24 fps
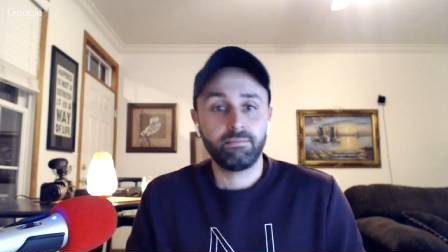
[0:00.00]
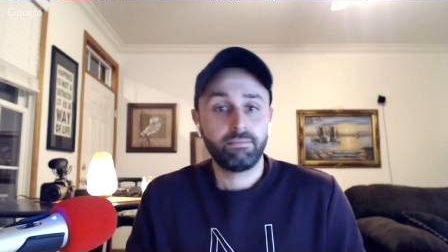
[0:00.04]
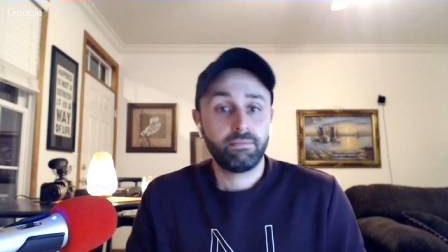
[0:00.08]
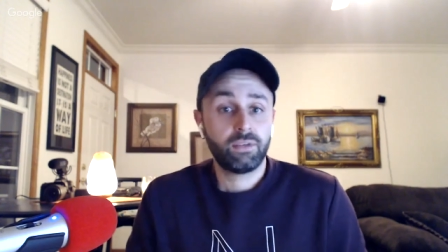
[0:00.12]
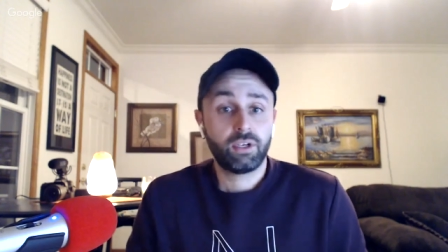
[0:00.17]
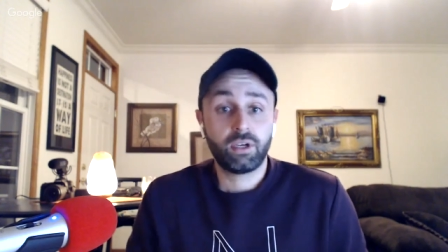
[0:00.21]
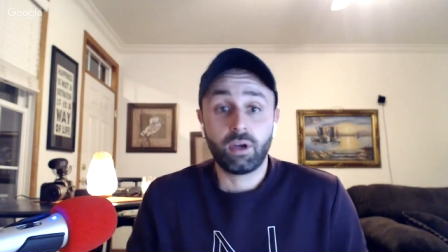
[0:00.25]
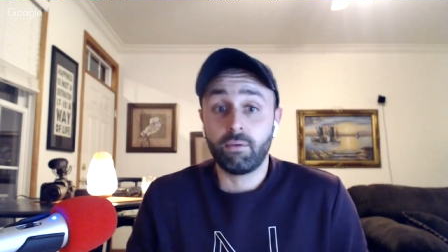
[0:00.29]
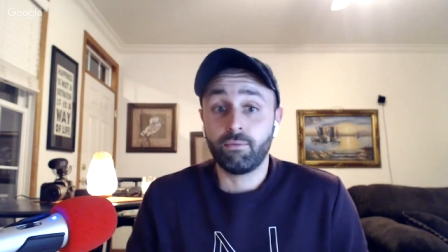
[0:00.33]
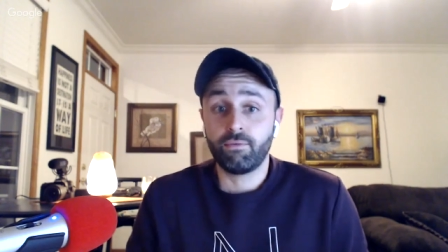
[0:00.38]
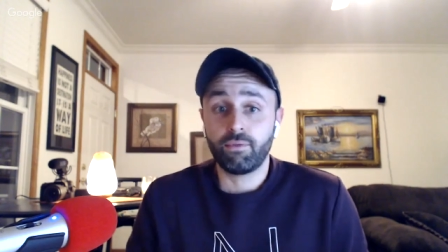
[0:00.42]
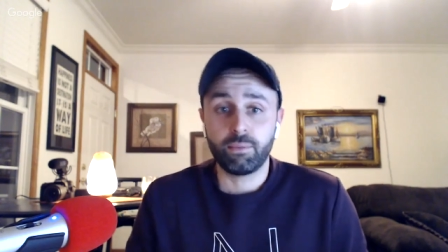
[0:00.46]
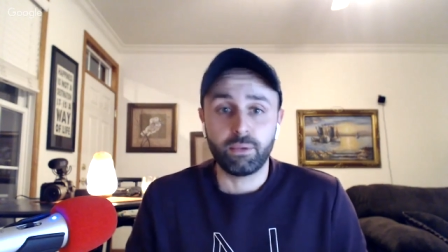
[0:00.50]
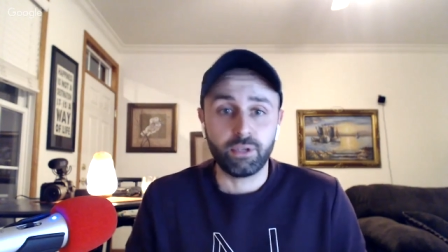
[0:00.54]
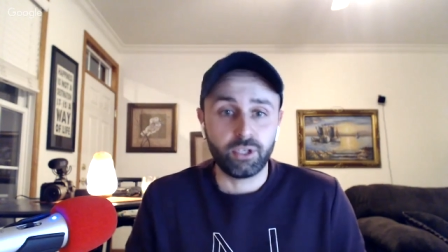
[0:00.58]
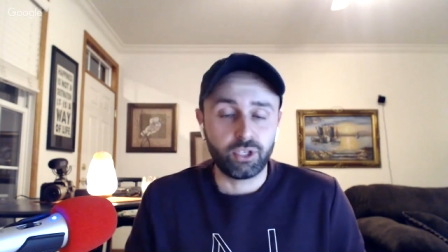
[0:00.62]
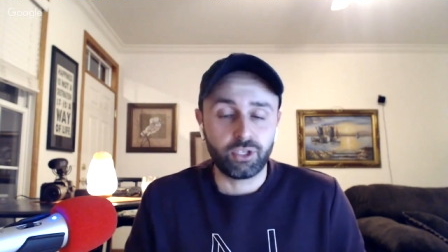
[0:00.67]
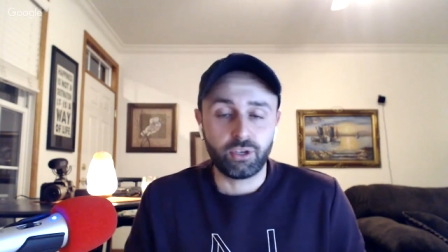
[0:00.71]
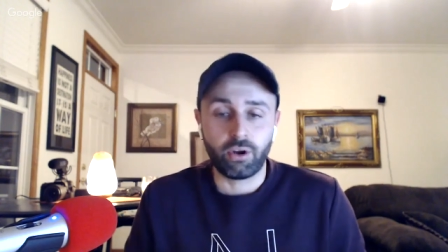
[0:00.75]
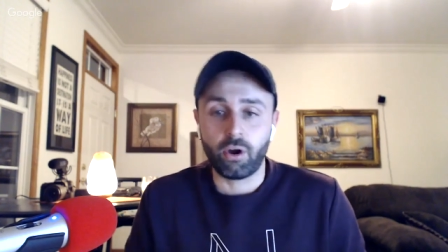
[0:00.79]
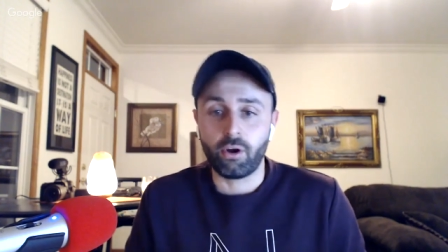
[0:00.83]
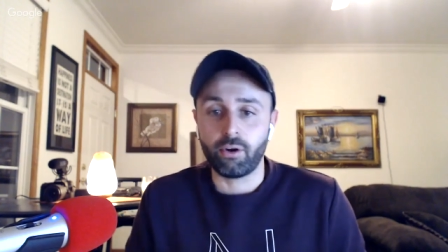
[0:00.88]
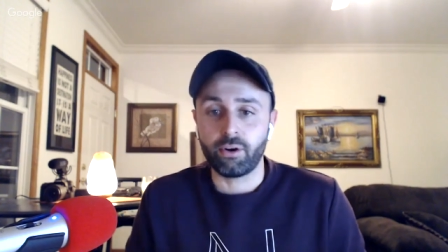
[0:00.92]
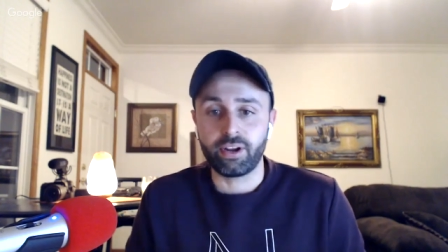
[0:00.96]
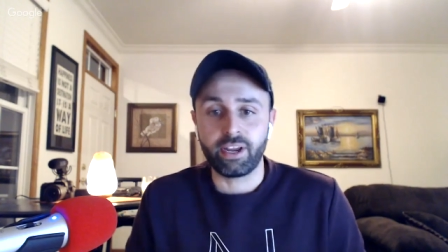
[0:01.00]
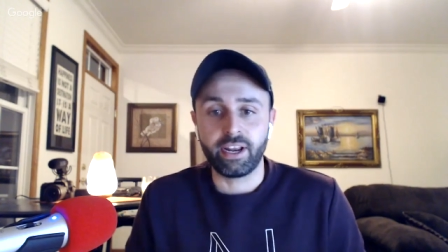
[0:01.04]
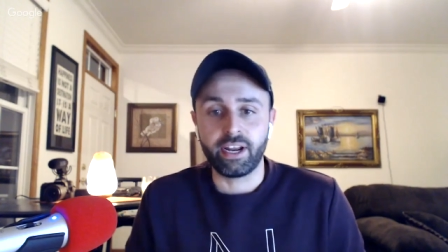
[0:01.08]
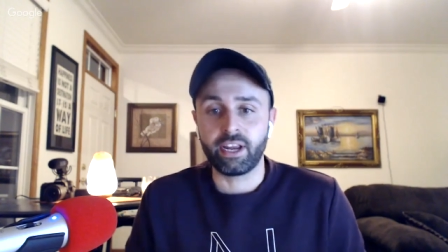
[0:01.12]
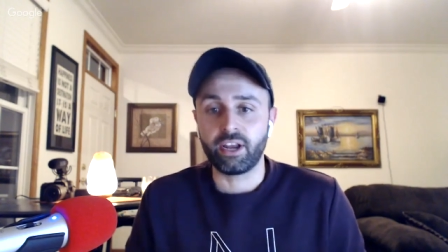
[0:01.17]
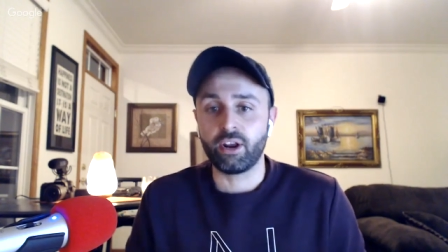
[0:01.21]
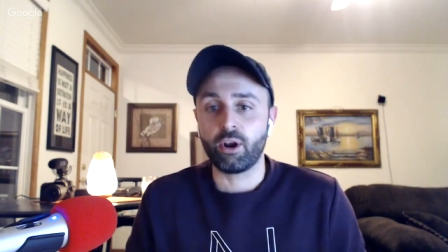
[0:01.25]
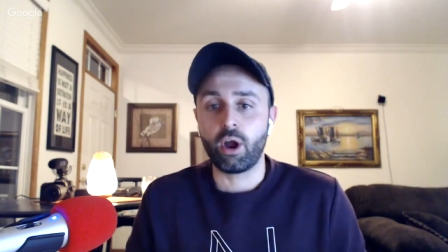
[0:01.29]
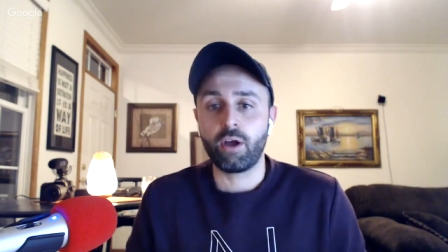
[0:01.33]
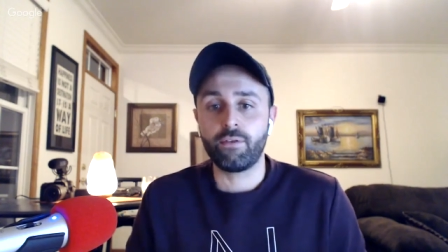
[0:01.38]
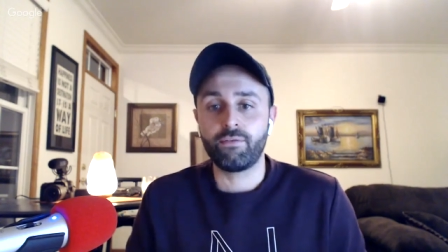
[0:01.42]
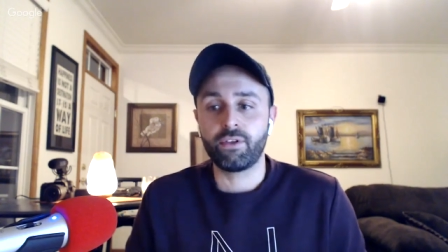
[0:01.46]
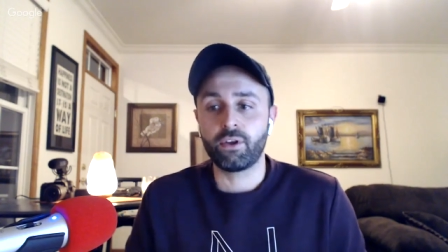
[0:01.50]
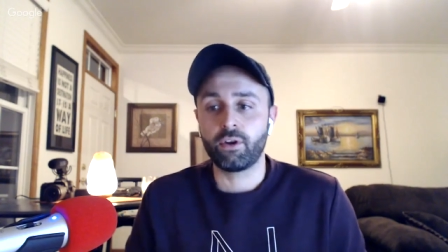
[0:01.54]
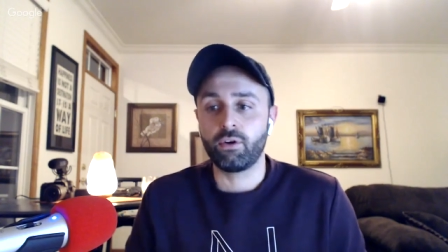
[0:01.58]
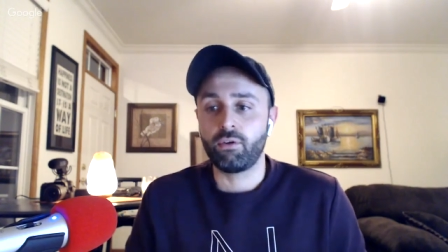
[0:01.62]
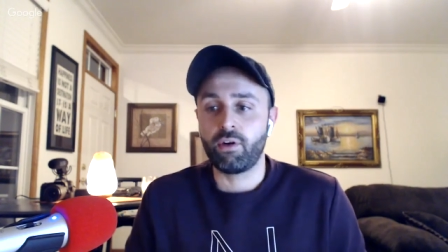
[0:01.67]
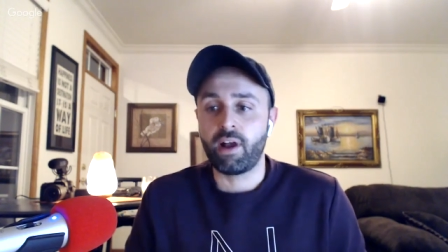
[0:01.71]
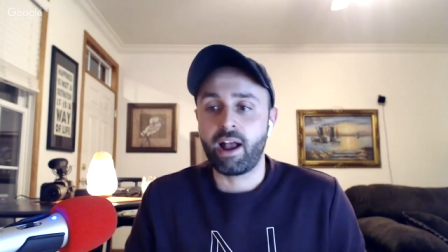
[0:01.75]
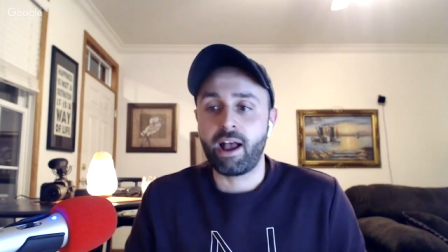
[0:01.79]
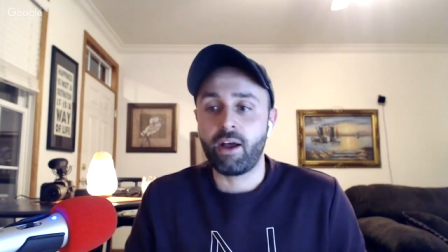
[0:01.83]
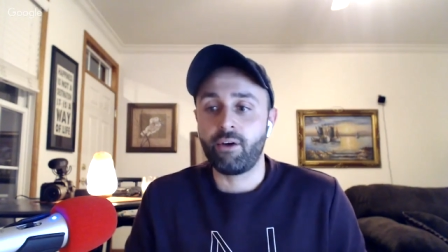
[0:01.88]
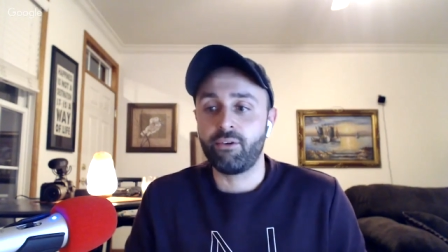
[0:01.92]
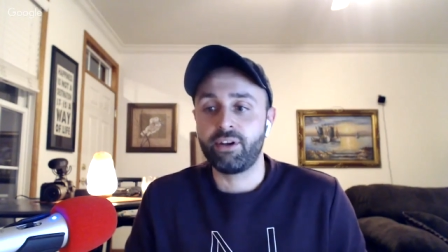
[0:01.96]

come from the start, getting it off the ground.